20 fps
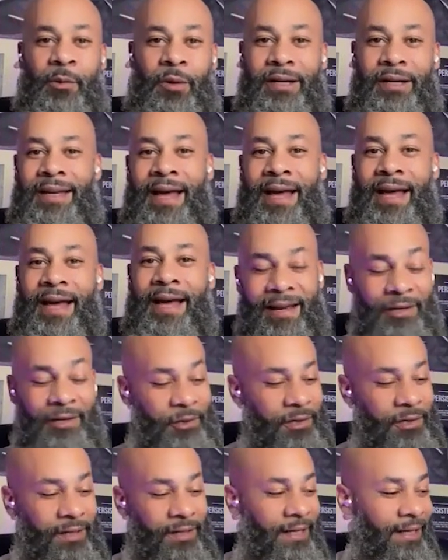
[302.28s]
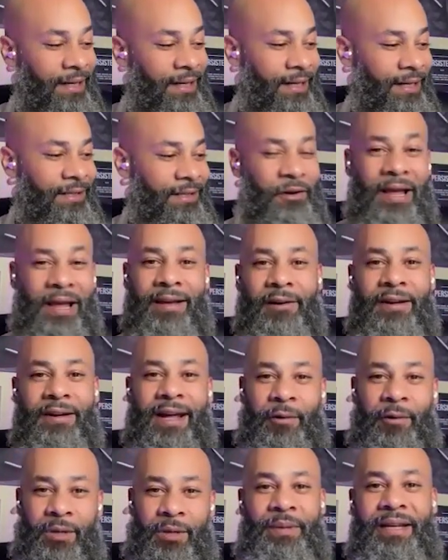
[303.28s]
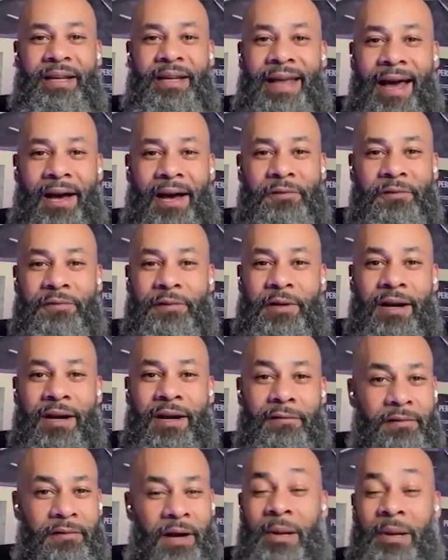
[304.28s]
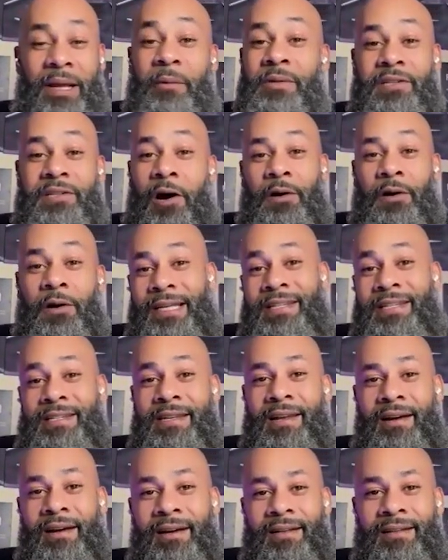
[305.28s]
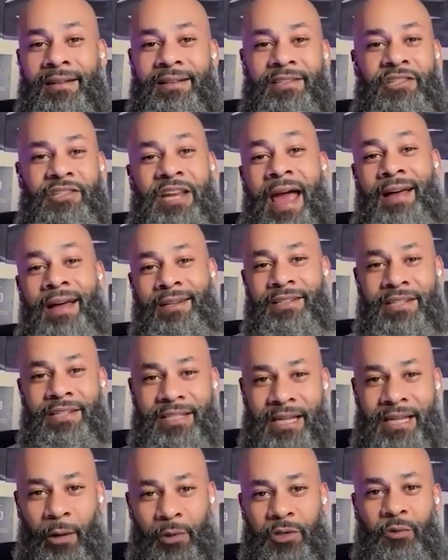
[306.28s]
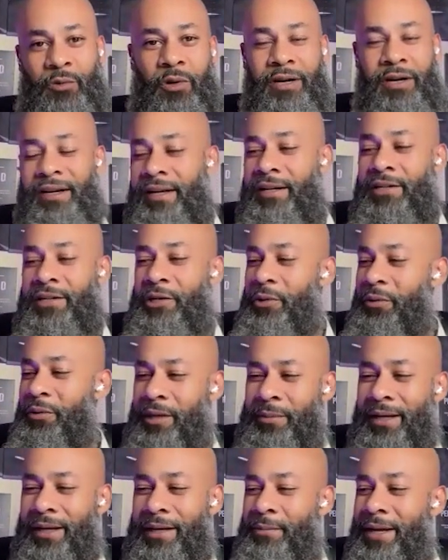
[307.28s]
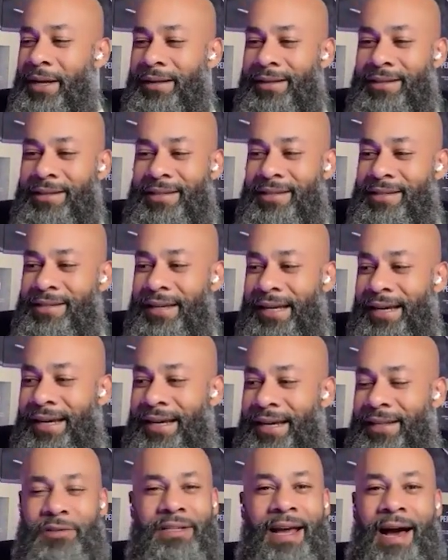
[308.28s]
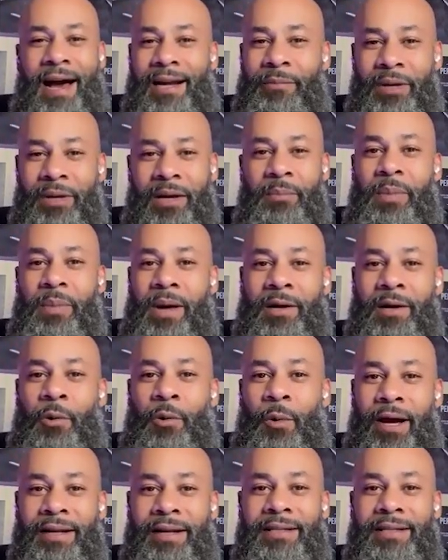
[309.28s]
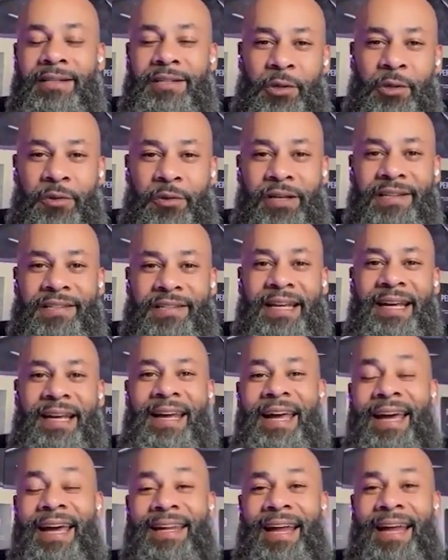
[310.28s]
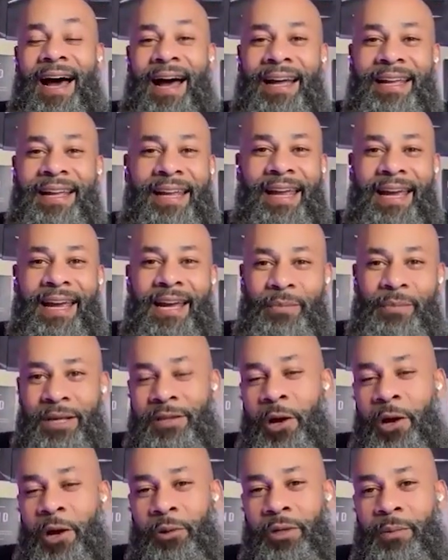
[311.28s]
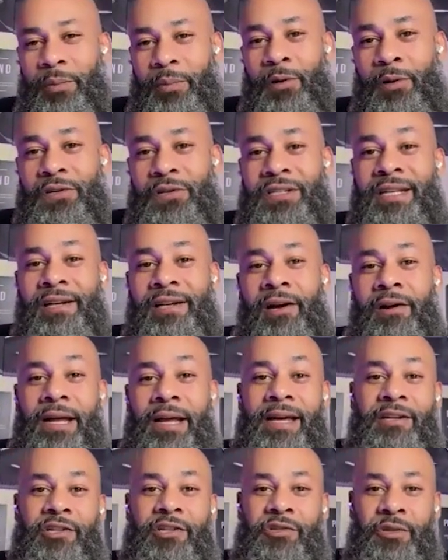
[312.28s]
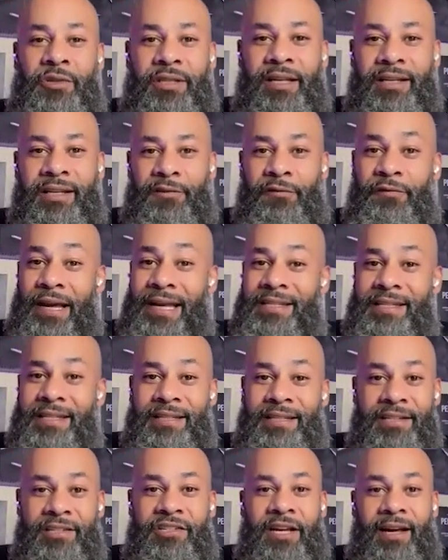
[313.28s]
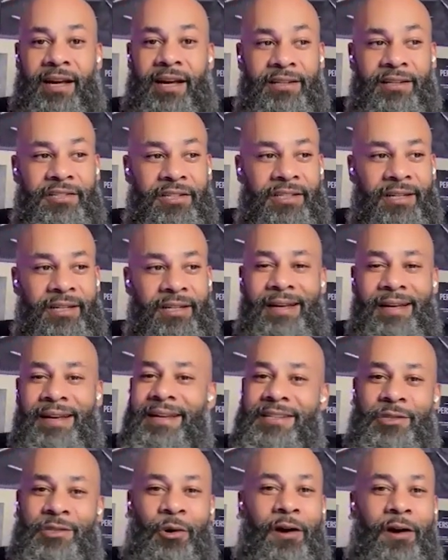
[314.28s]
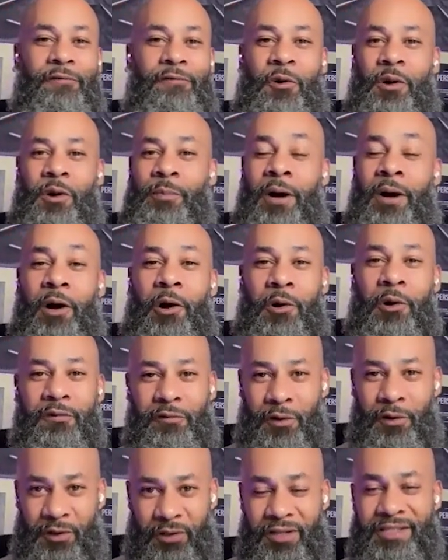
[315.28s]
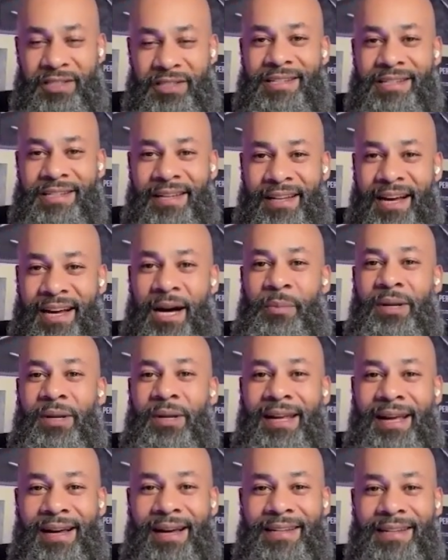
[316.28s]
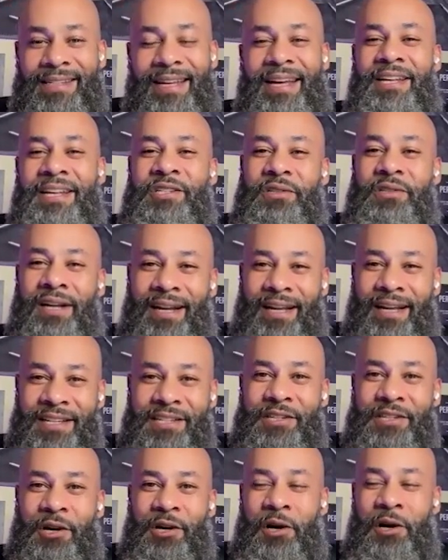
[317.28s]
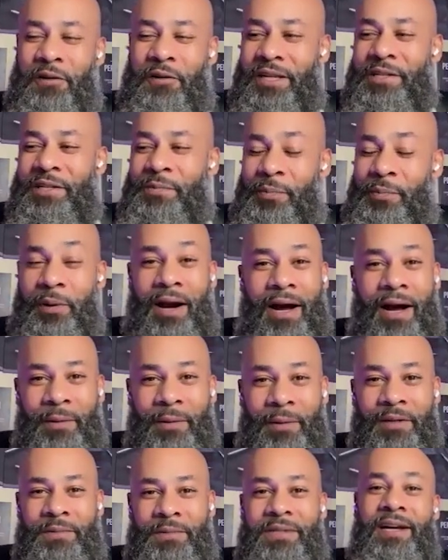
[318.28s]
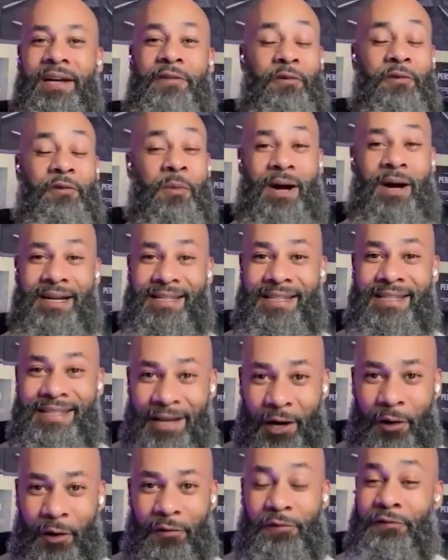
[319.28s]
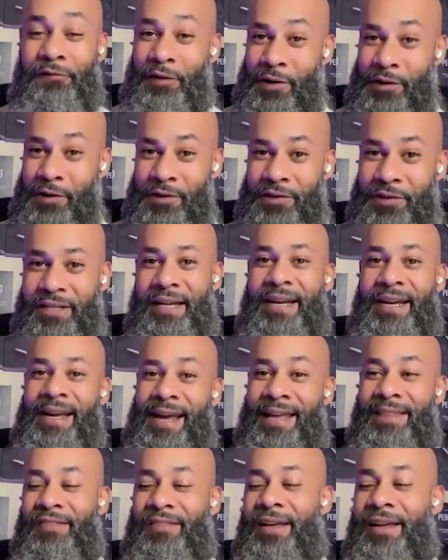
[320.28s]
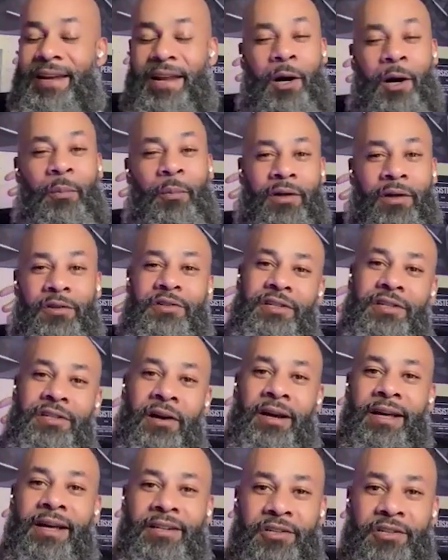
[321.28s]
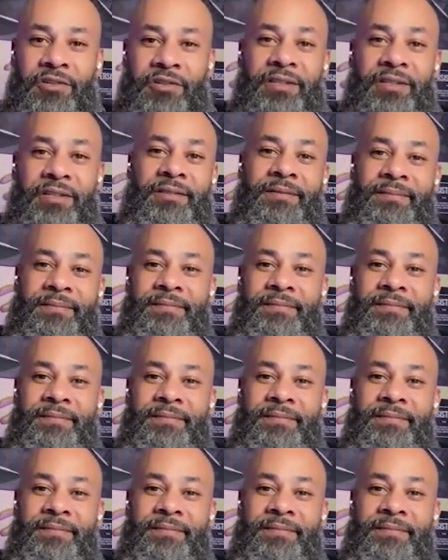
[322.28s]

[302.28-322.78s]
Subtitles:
would die, or their internet would be down forever. I mean, it was all these challenges I was running into. And I'm like, man, there's got to be a better way to do this. And I can't be the only person in our industry that's facing these challenges. So I formed my own virtual assistant company, guys, so that I could solve these problems for myself first and then help others in our industry.